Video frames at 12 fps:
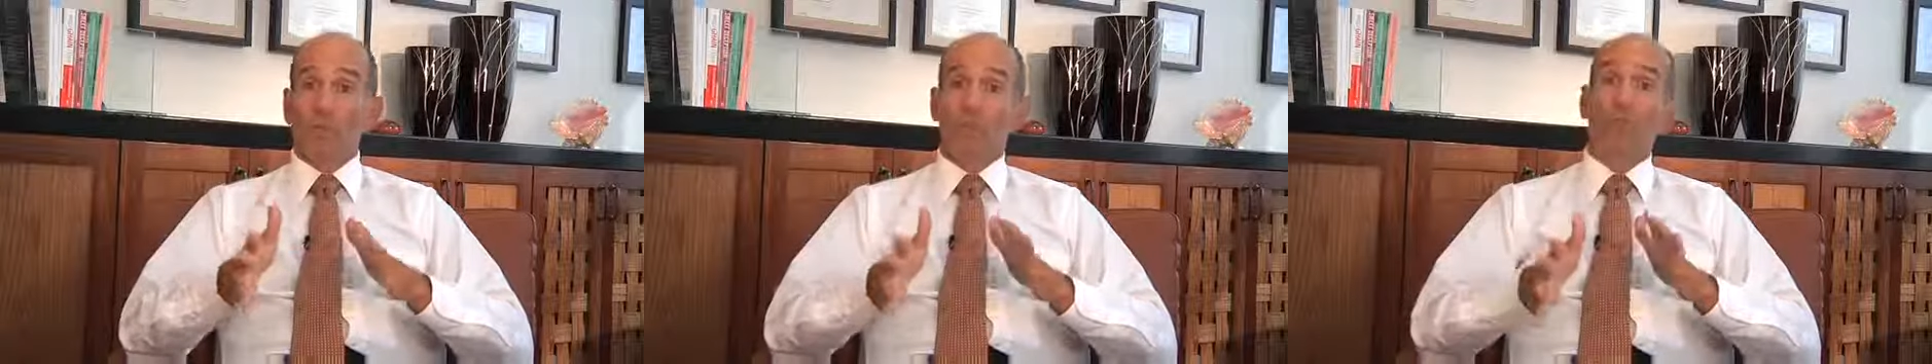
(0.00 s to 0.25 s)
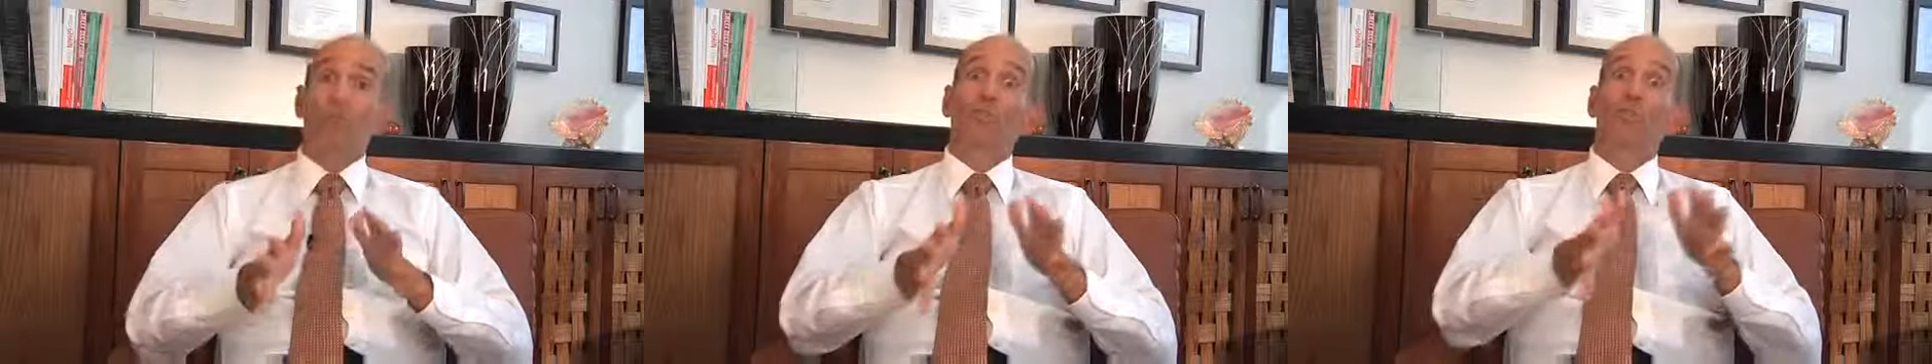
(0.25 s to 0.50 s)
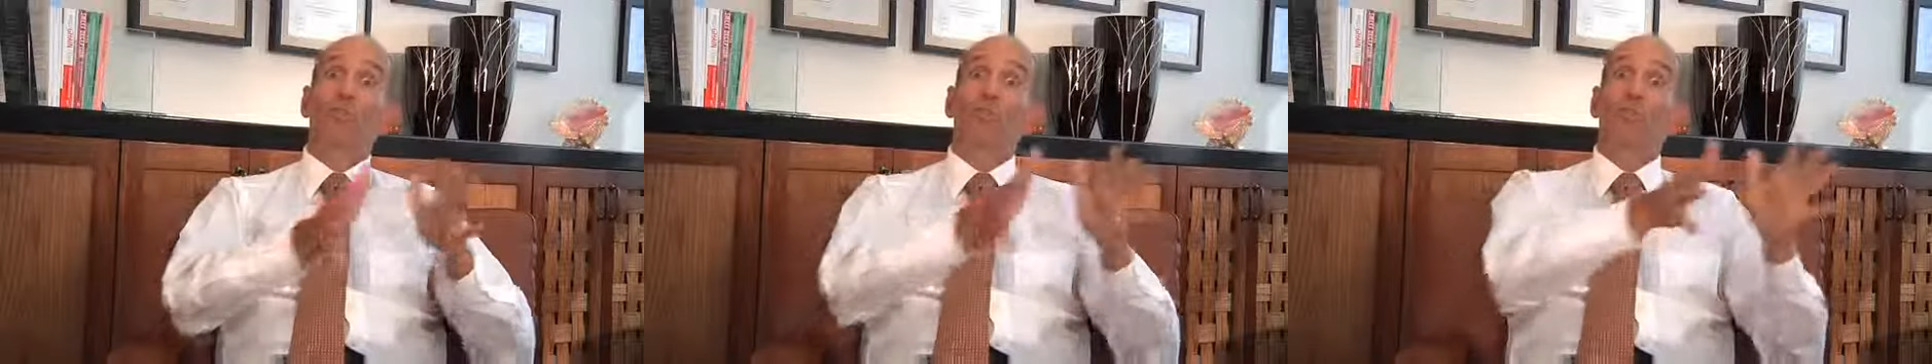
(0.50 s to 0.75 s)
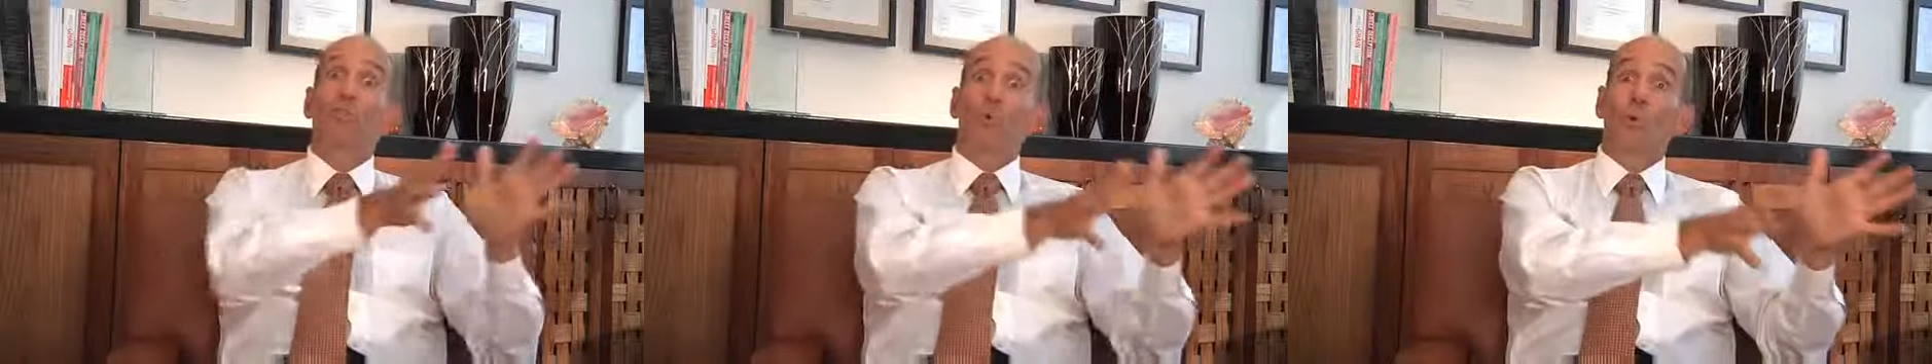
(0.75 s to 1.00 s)
and they choose
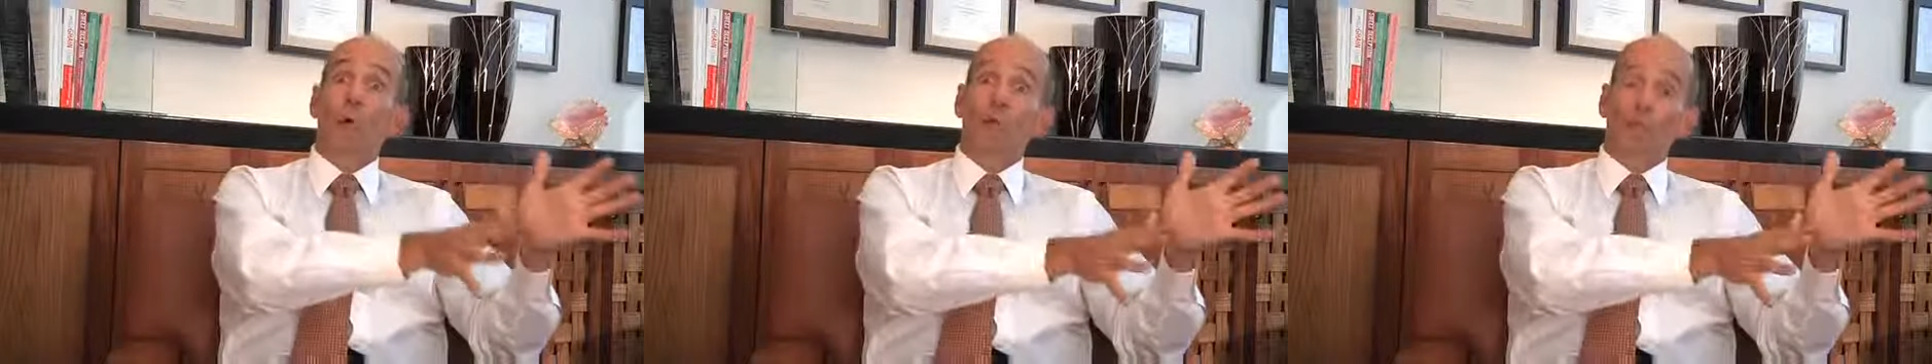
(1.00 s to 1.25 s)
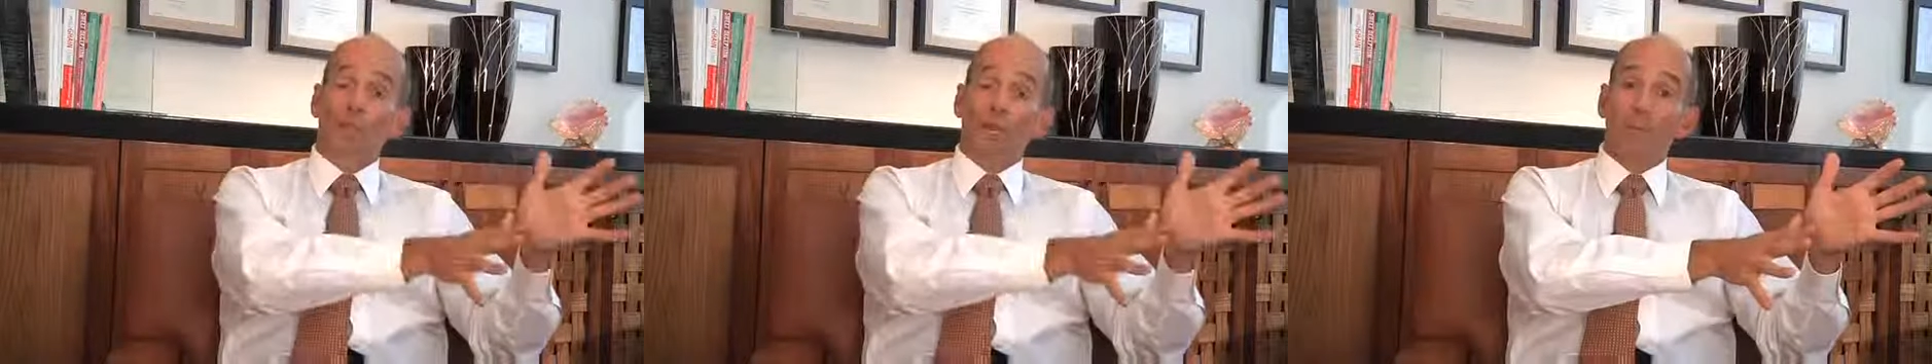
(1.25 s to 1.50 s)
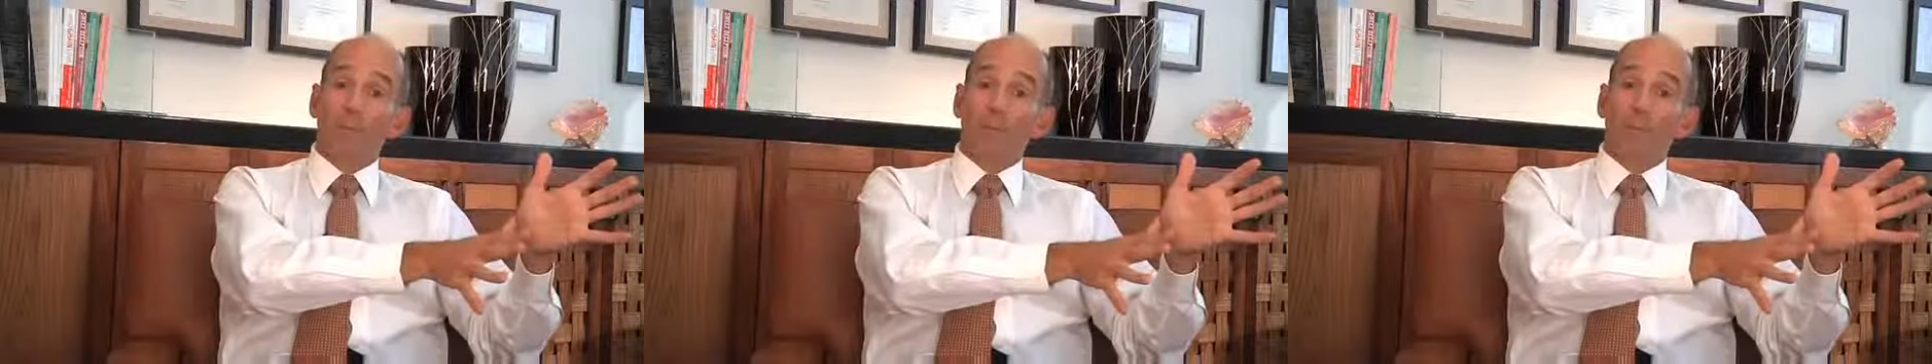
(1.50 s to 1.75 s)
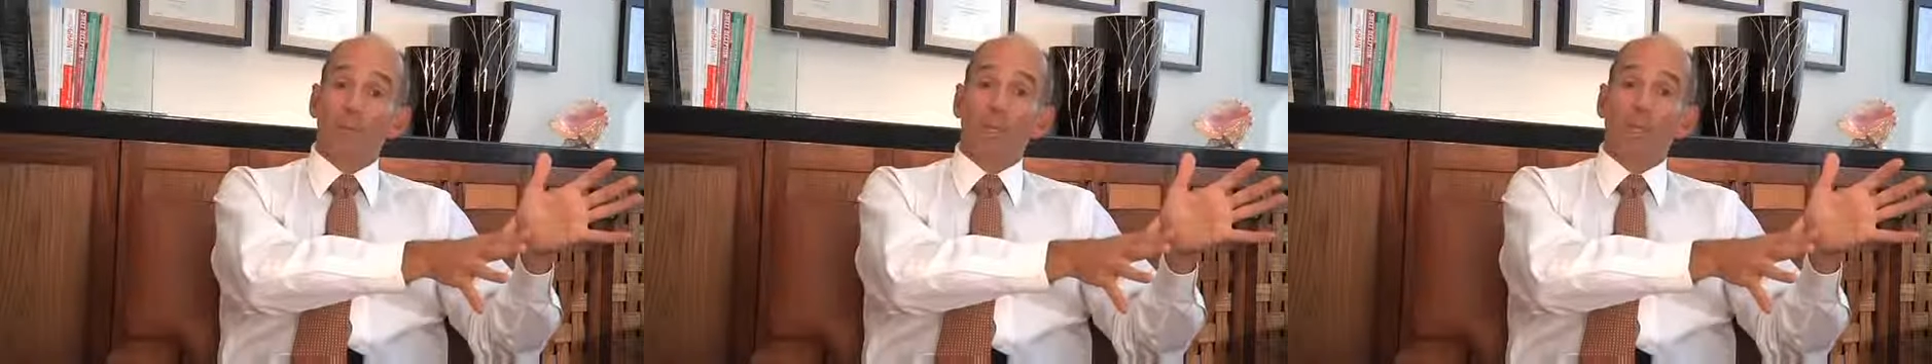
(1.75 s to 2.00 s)
soy as an option
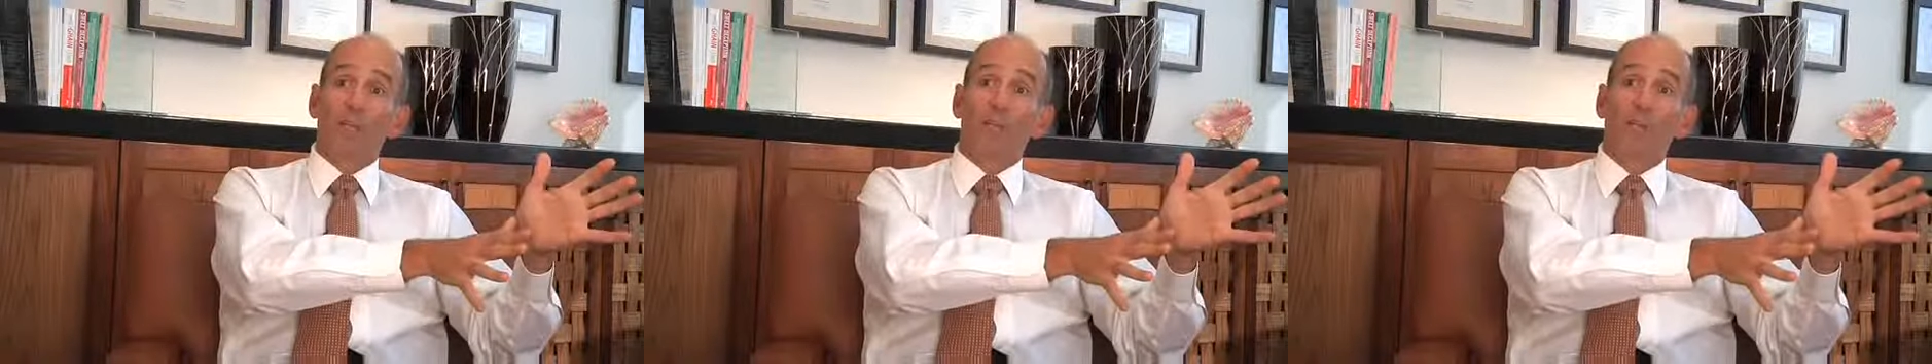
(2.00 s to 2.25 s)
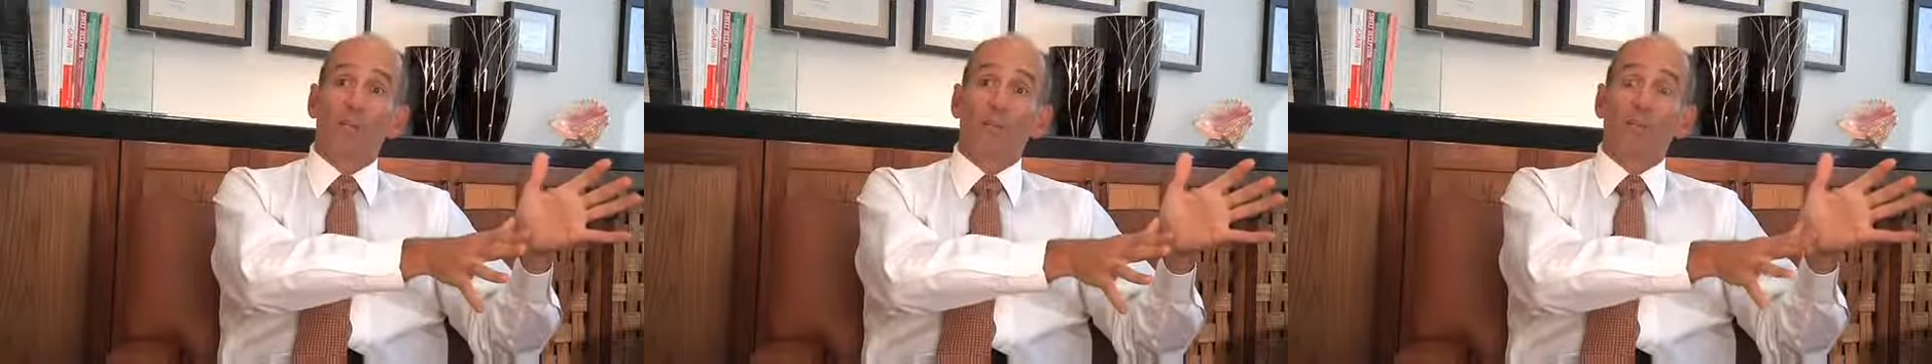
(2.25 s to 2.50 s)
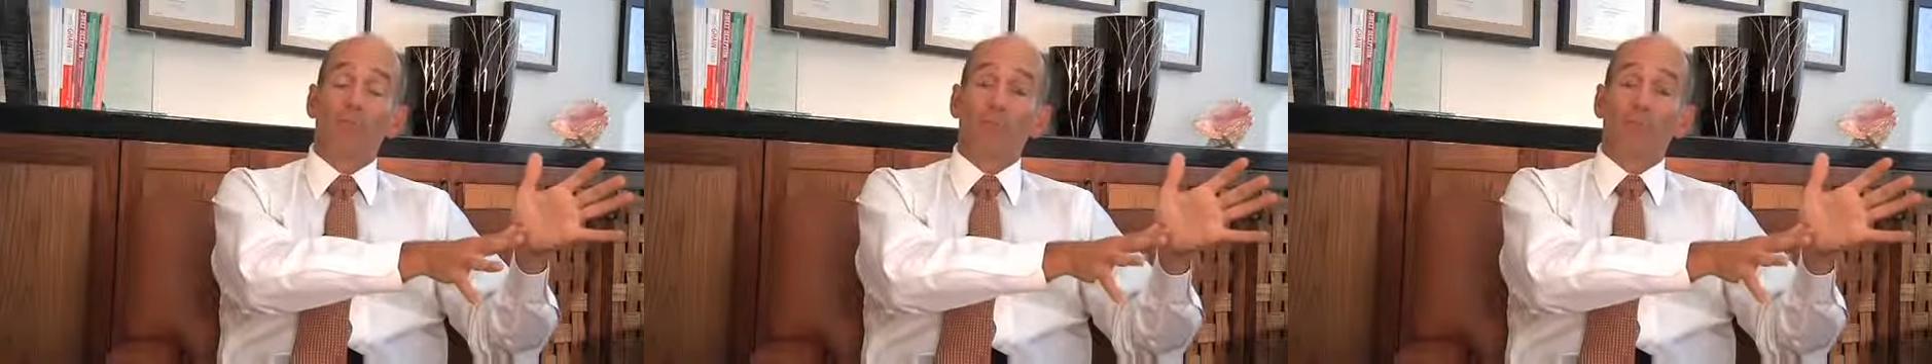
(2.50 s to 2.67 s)
that they can tolerate.